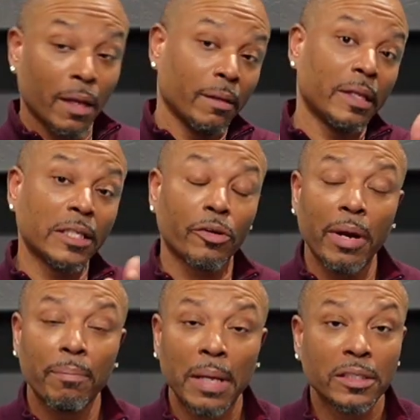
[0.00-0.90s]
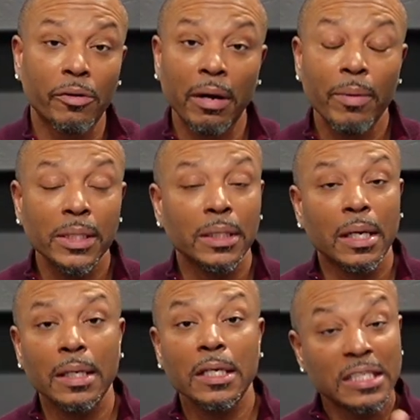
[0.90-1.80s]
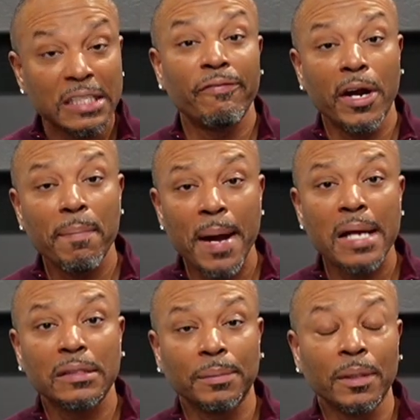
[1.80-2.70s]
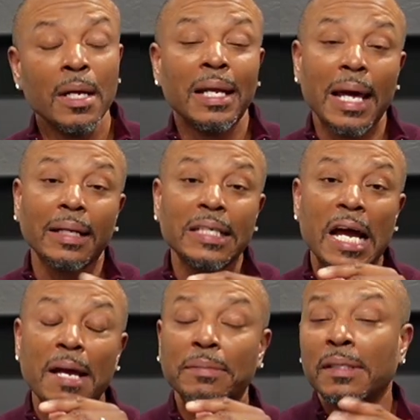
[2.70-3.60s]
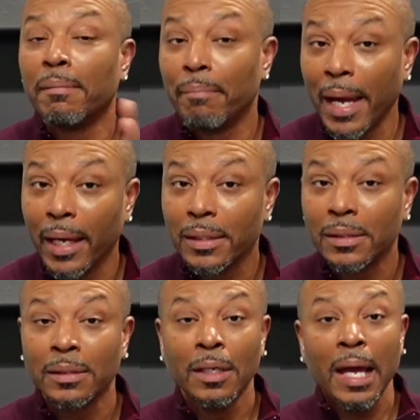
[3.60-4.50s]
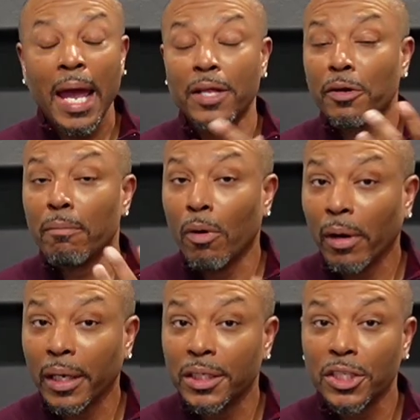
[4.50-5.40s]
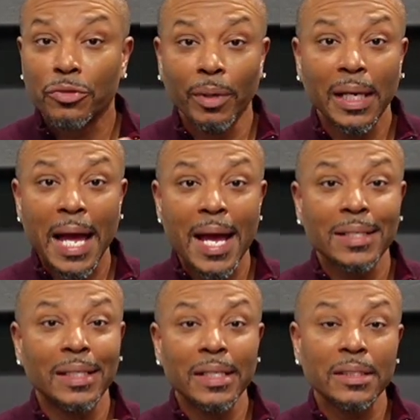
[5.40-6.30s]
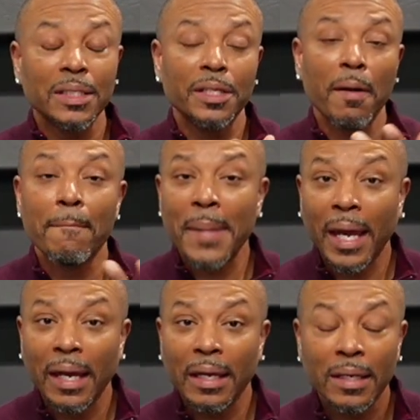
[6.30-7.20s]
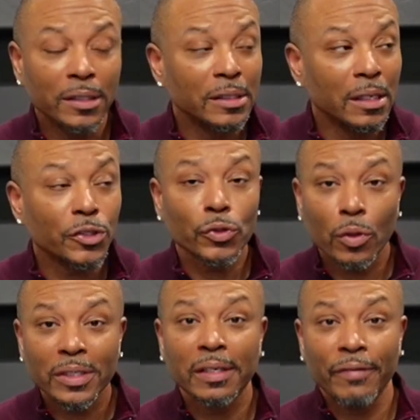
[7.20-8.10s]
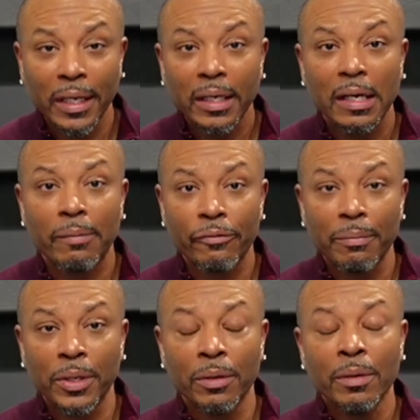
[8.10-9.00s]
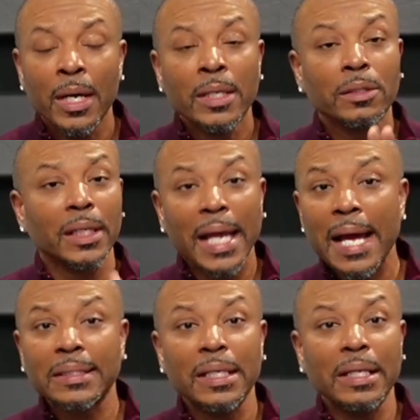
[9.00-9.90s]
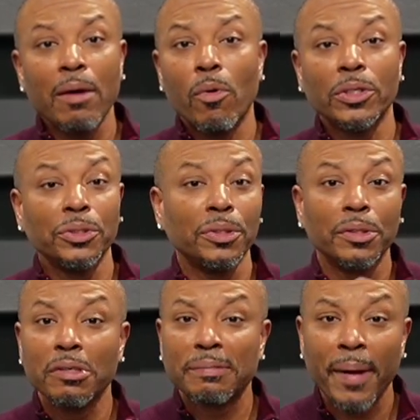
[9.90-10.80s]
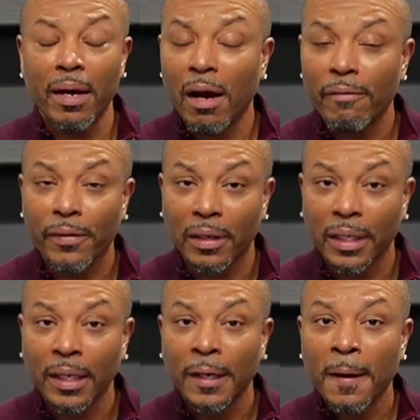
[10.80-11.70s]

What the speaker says: That's a great question, because it's very possible. A lot of times banks and their mortgages realize that this is their main source of income from you. So the last thing they want you to do is pay it off early.